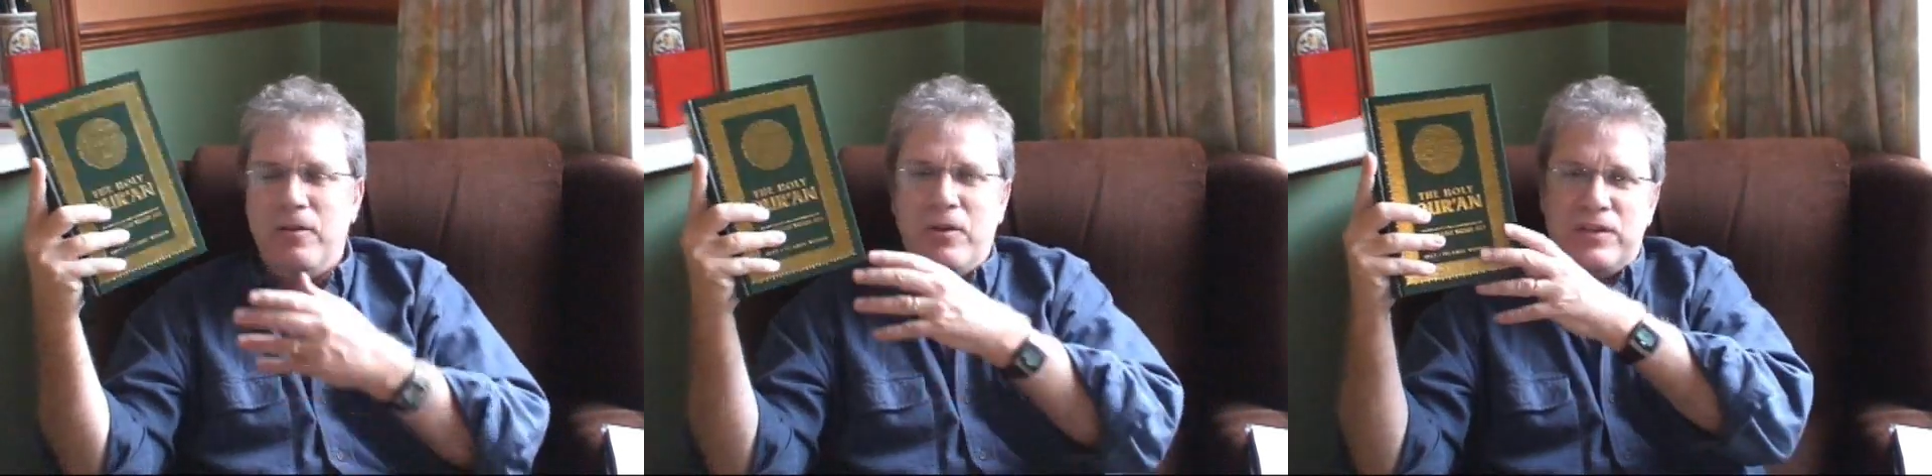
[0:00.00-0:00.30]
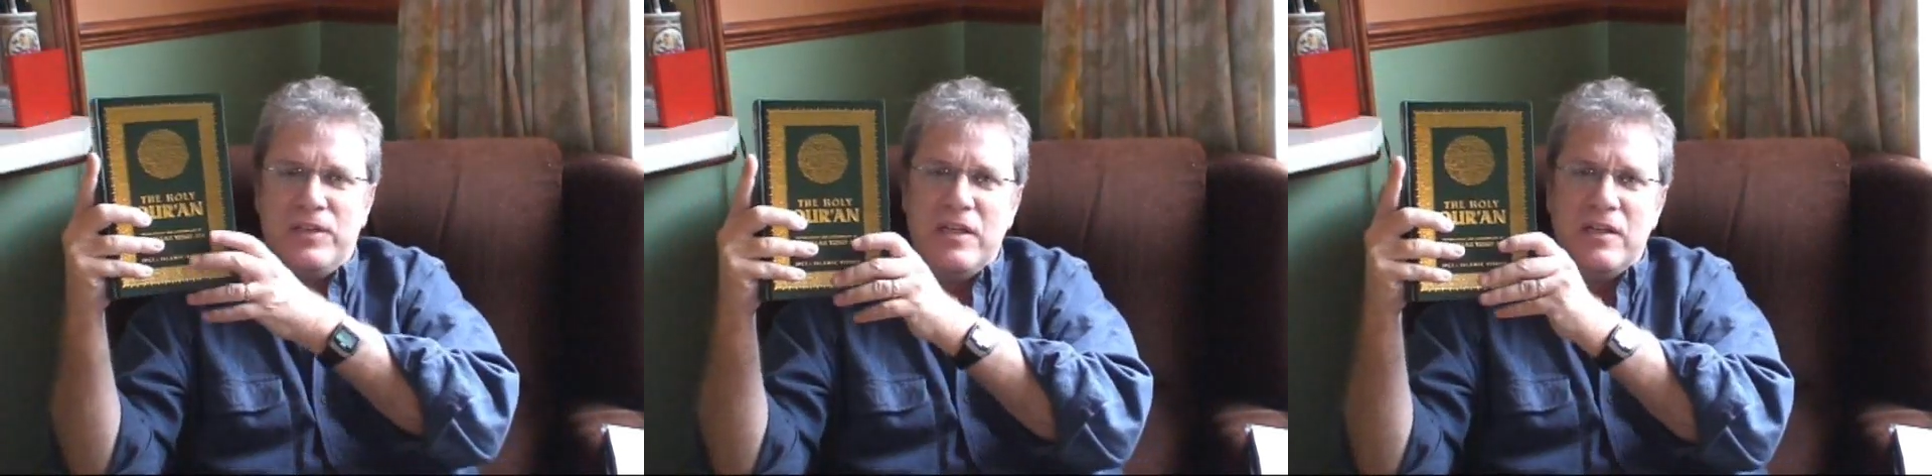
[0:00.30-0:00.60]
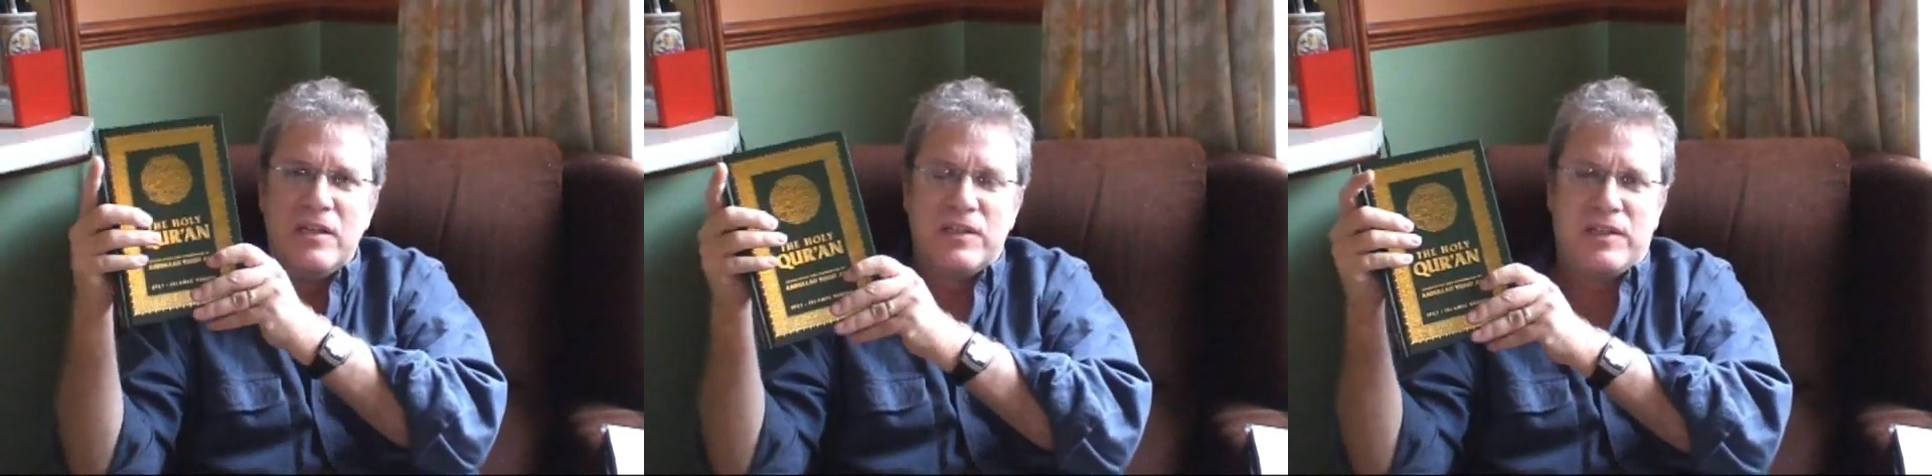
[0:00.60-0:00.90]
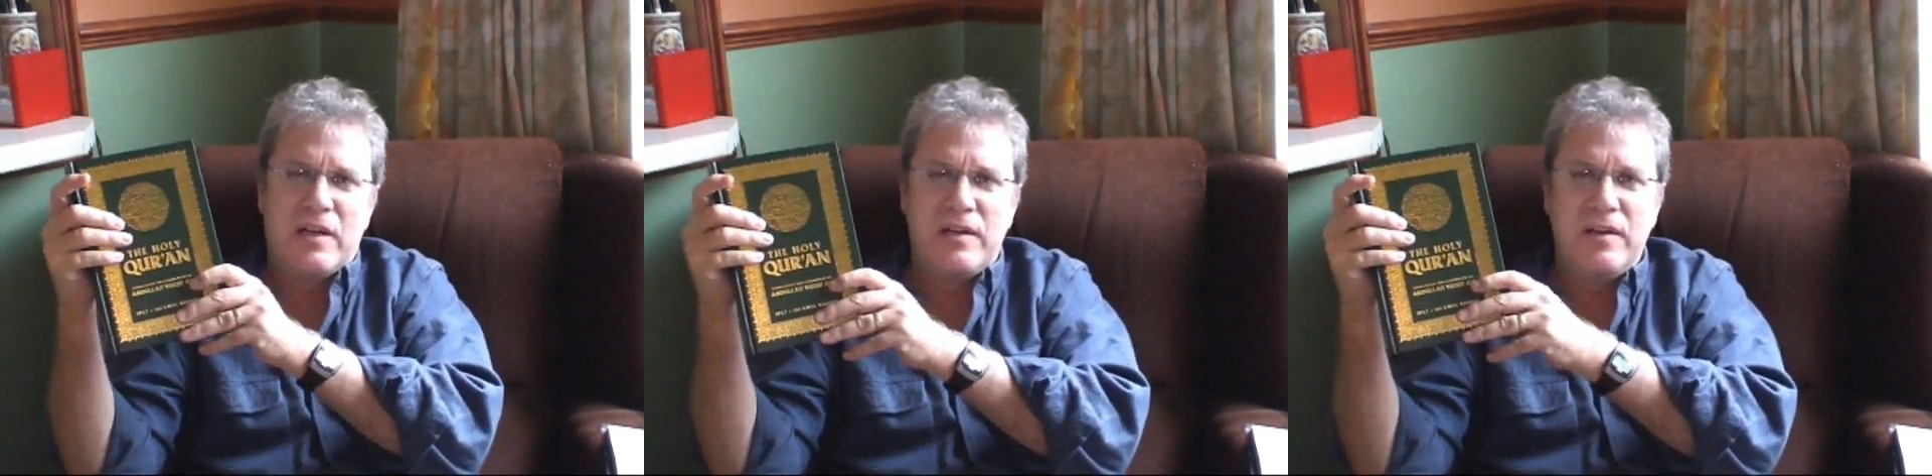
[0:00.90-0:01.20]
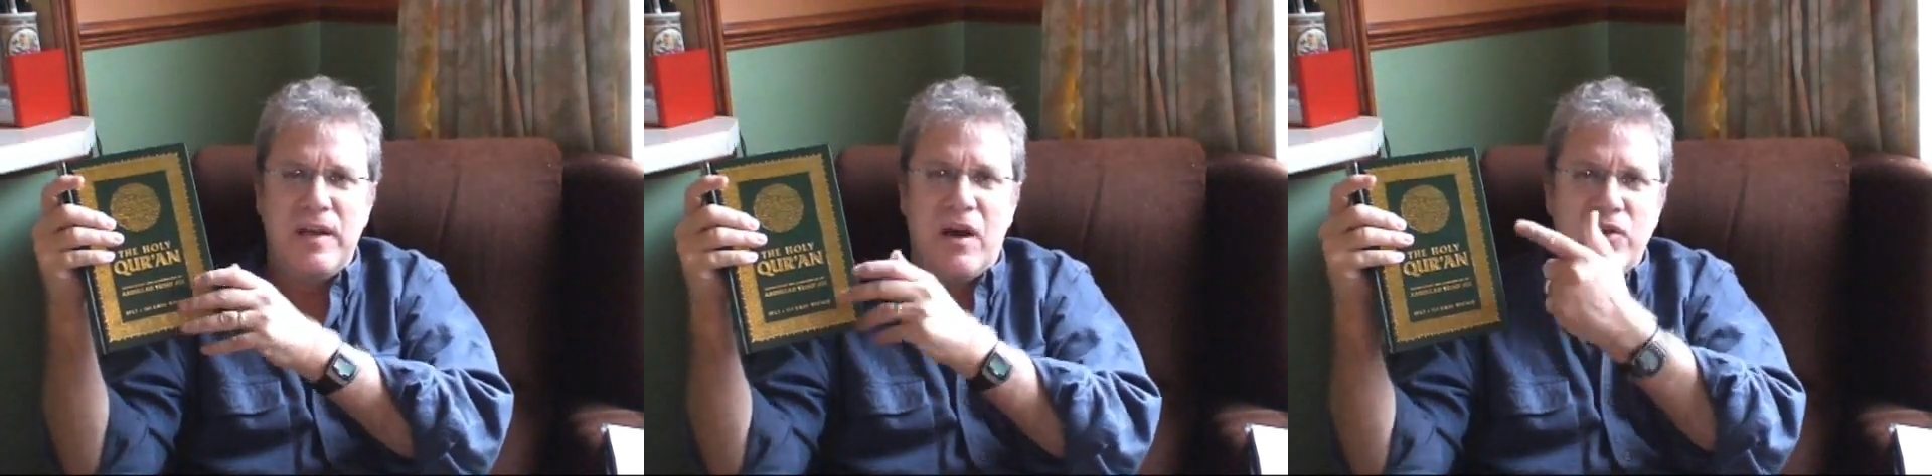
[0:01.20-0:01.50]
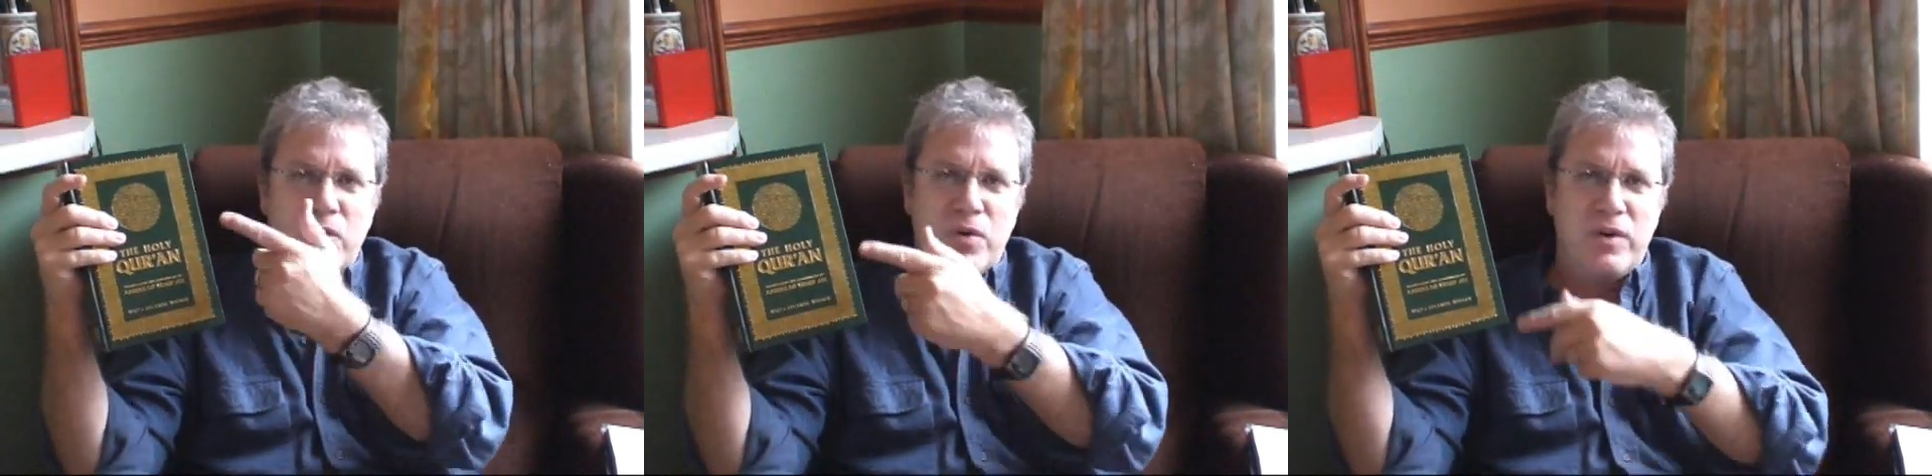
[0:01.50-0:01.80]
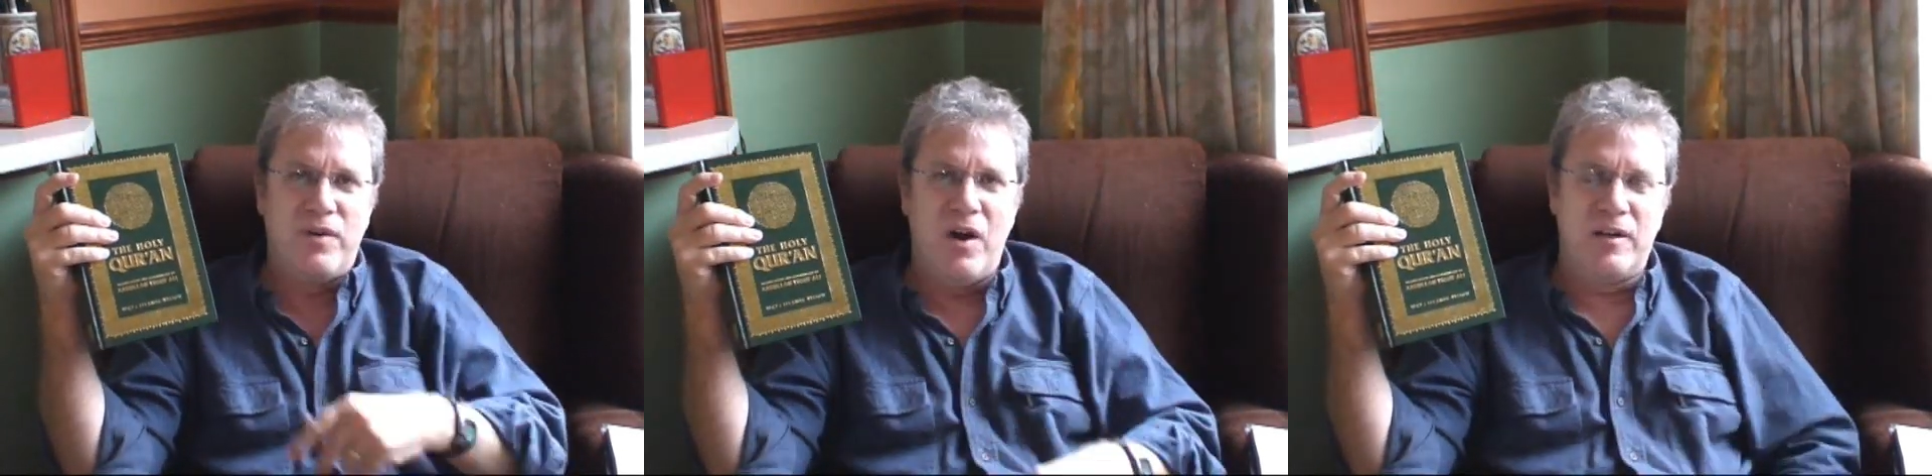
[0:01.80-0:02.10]
you can see suddenly now your
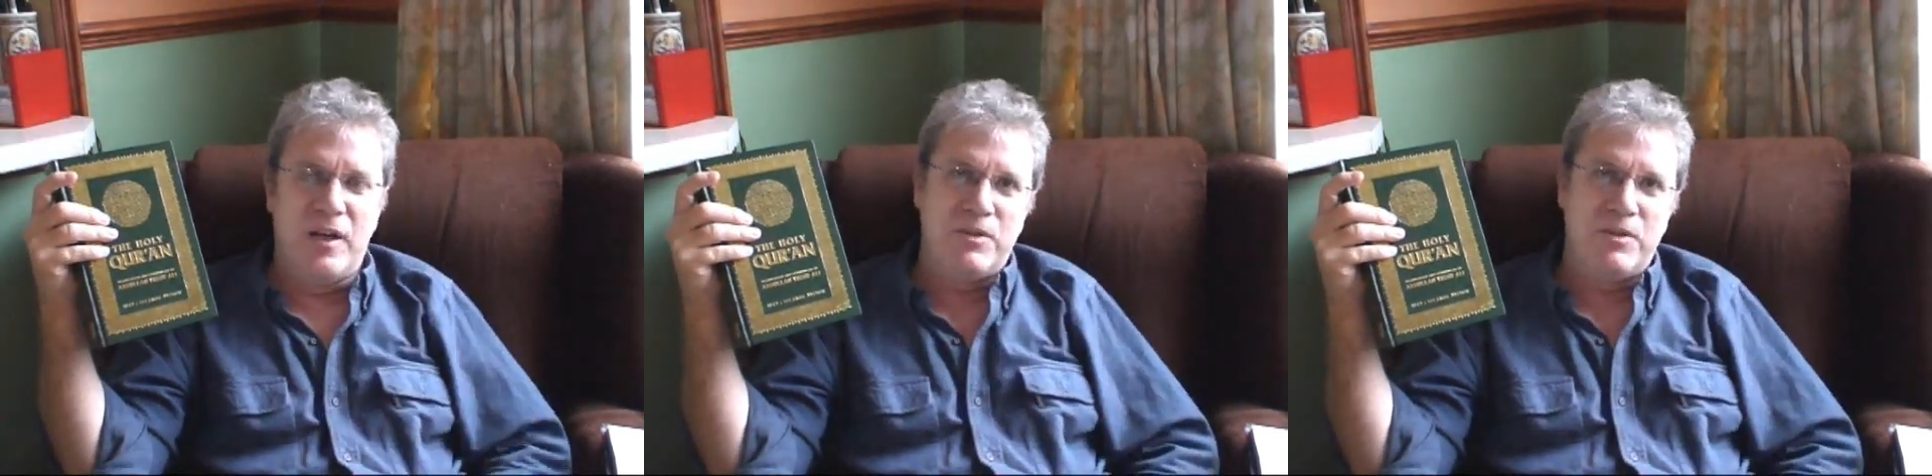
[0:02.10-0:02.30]
Word of God